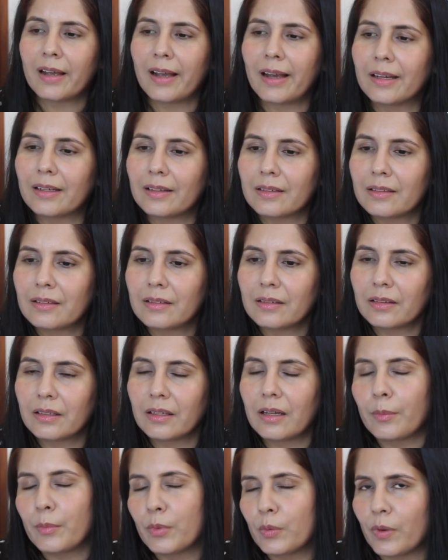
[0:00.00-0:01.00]
And
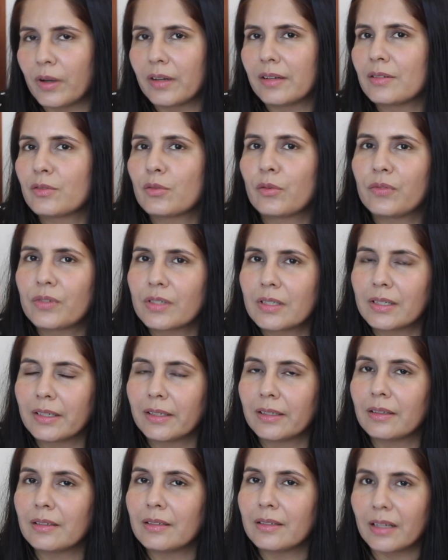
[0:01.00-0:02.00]
the number one is
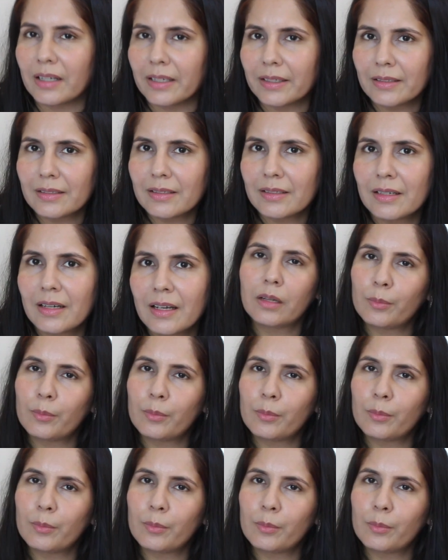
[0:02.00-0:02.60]
obviously the diet.